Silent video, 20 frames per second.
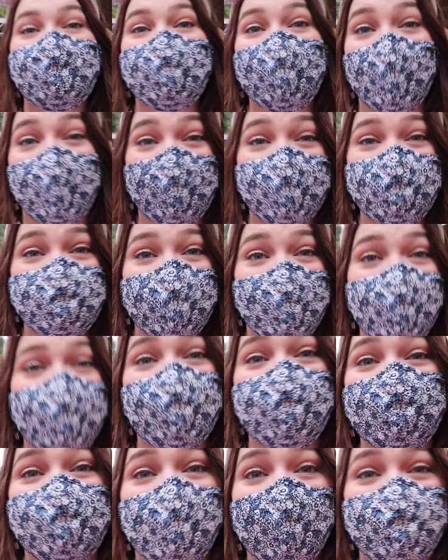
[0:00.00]
Tower Terror
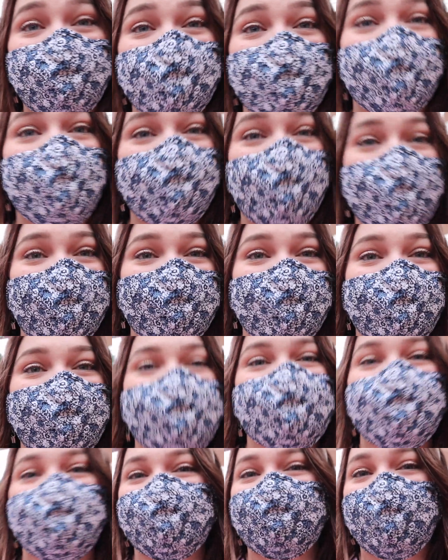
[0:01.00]
was absolutely amazing,
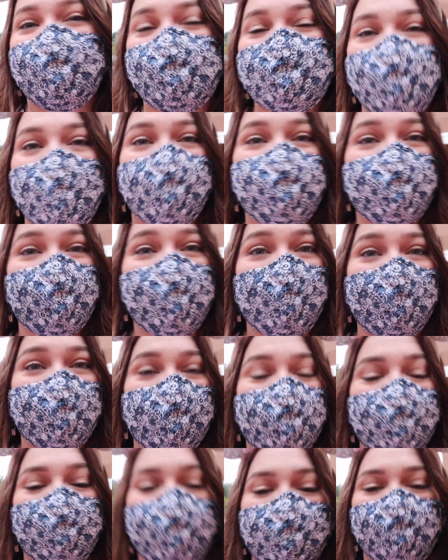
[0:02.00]
so it's now time for Rock
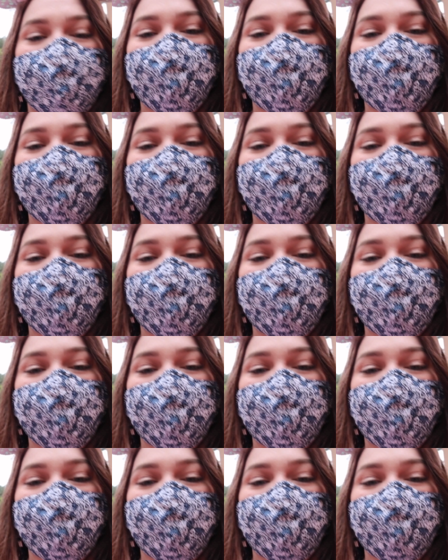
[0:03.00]
and Roller